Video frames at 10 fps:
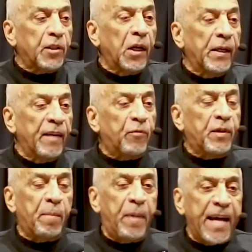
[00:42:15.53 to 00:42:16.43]
to
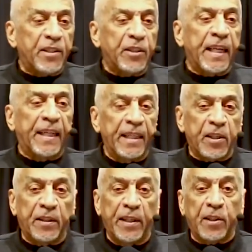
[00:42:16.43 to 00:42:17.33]
lift the badges and the
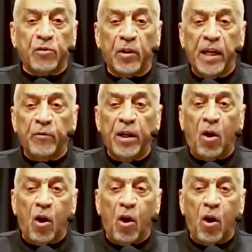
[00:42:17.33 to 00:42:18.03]
incidents of slavery